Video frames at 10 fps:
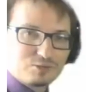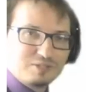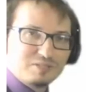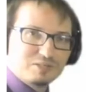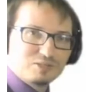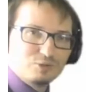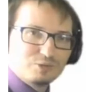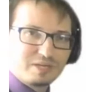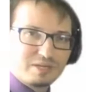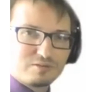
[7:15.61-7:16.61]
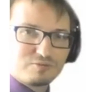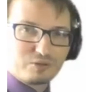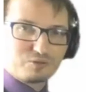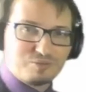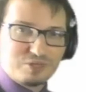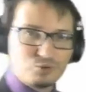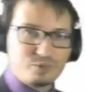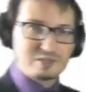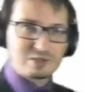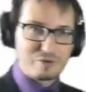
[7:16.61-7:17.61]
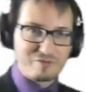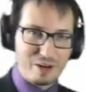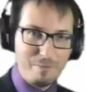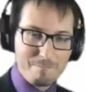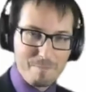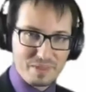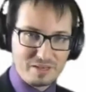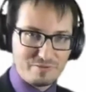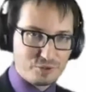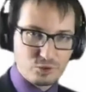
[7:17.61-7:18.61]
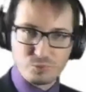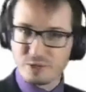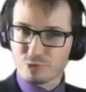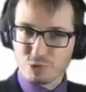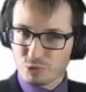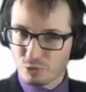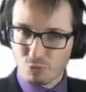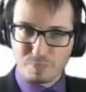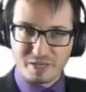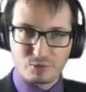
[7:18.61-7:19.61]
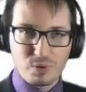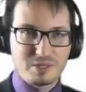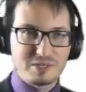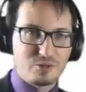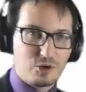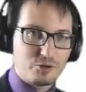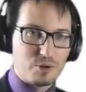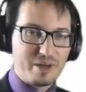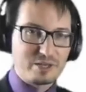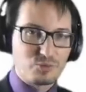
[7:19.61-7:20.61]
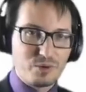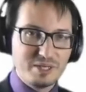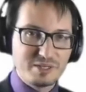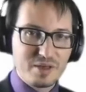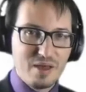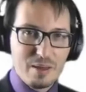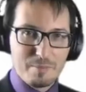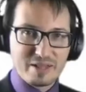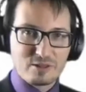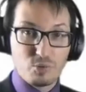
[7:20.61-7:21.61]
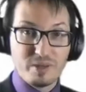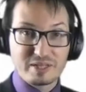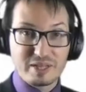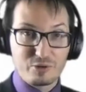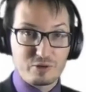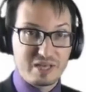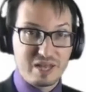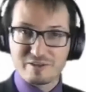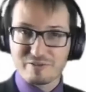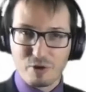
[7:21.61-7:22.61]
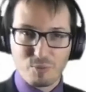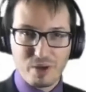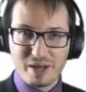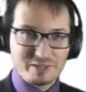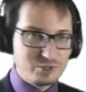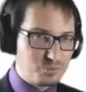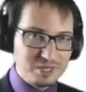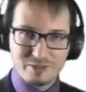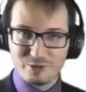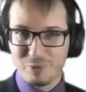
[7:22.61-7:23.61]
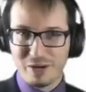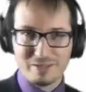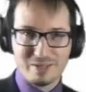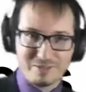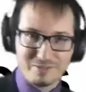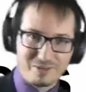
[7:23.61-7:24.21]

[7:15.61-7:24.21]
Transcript: So this is the use case of what we've been doing so far, even though we also saw grouping queries and order by queries, but knowing that the select from where is really the one that